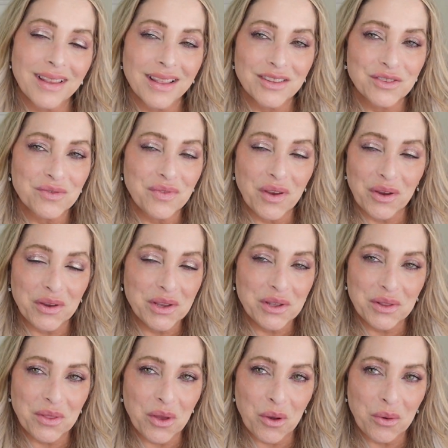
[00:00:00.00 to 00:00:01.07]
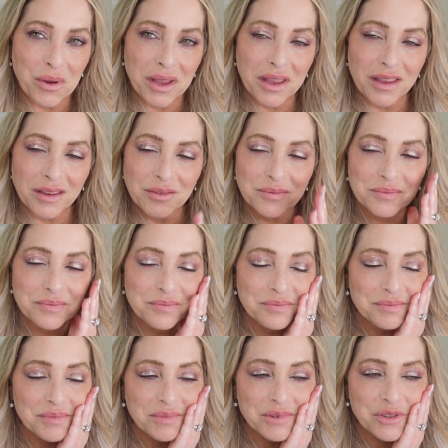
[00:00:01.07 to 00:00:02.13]
It's very glowy.
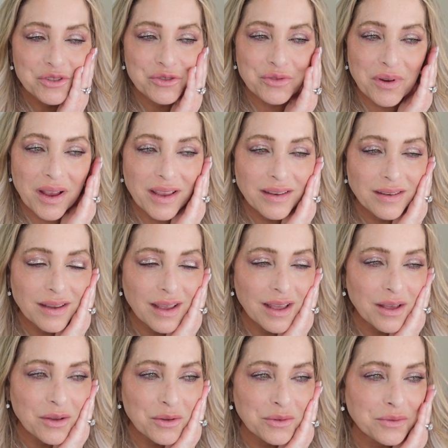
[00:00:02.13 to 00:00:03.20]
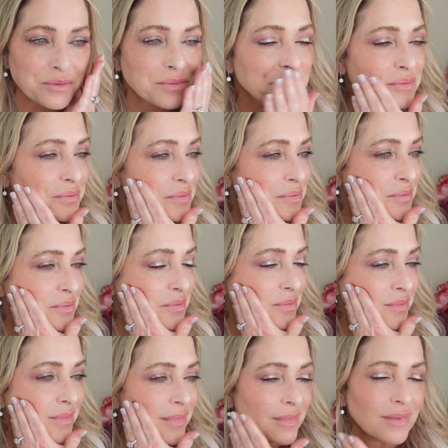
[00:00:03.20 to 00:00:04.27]
It's dried down.
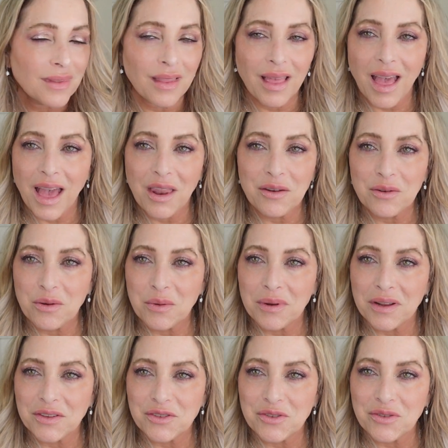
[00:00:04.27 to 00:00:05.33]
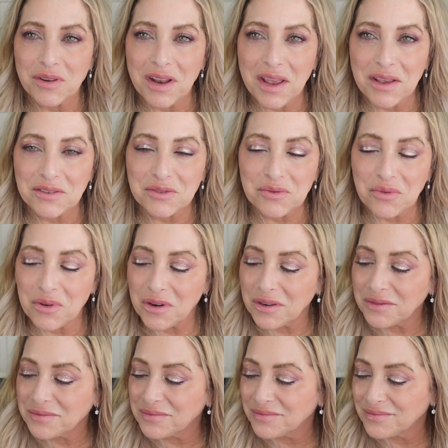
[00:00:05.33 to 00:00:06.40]
I don't know what else you could ask
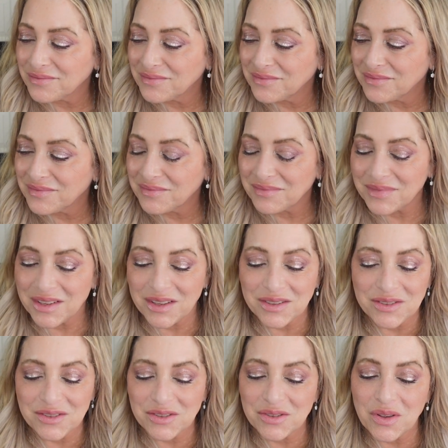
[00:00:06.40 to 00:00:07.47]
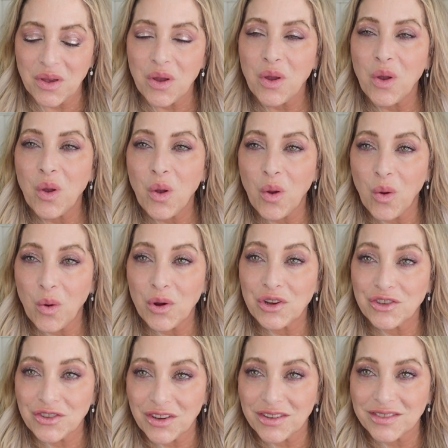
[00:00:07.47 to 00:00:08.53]
for. It's
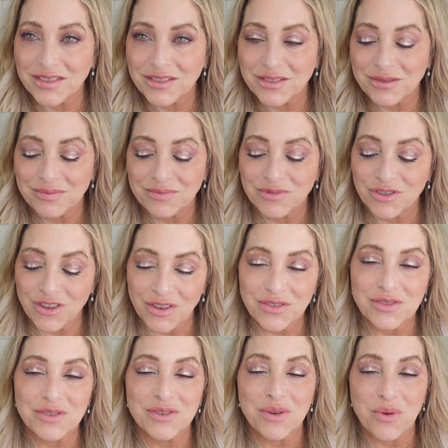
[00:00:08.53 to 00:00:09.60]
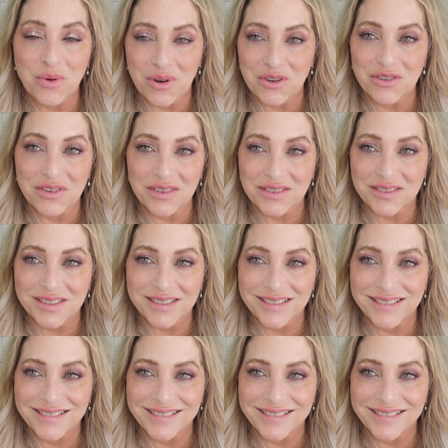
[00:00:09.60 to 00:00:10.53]
gorgeous. Just gorgeous.